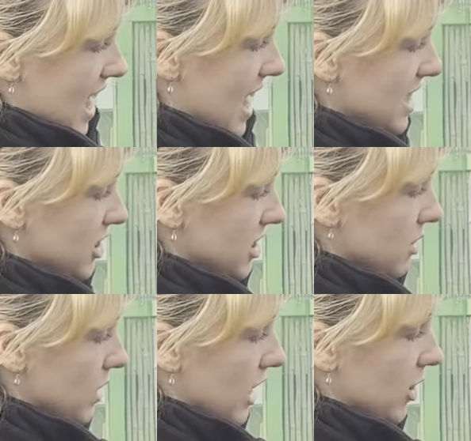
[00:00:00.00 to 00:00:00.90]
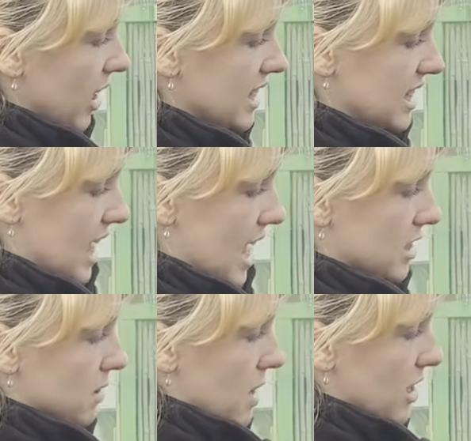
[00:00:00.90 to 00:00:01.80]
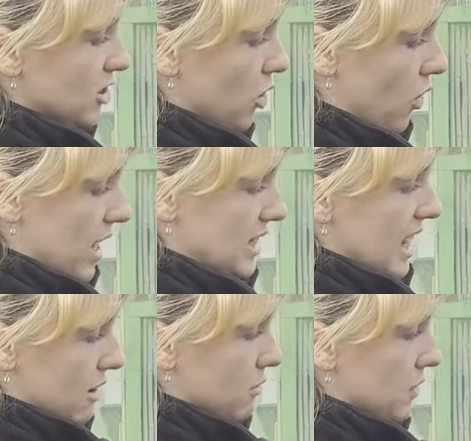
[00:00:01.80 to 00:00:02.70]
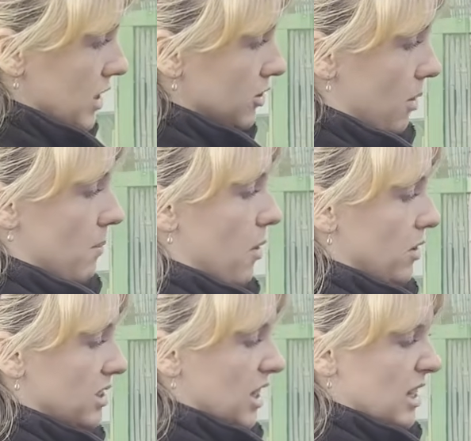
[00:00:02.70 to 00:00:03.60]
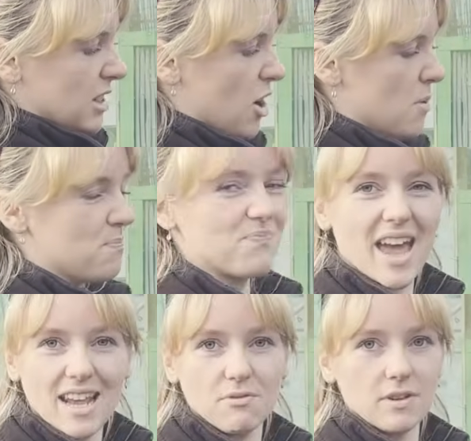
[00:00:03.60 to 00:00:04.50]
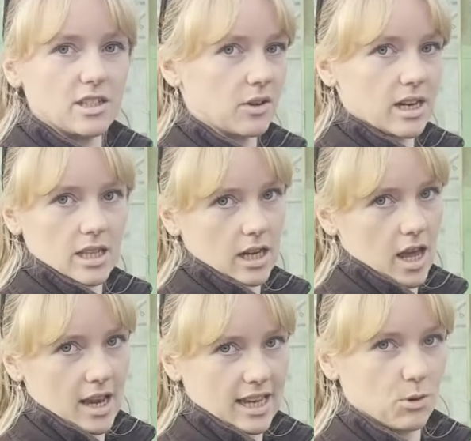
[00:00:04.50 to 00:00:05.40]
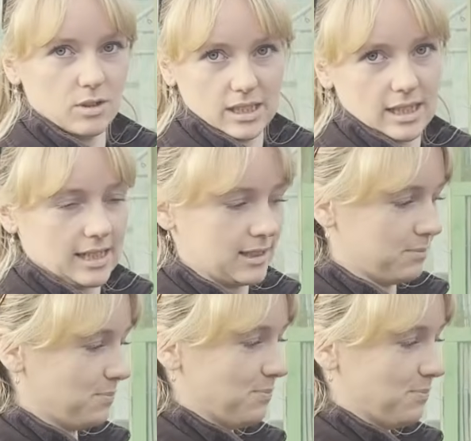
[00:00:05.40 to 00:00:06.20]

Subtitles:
and it's just a really good idea to make sure it's in fresh compost so there's no aphids or anything lurking or disease.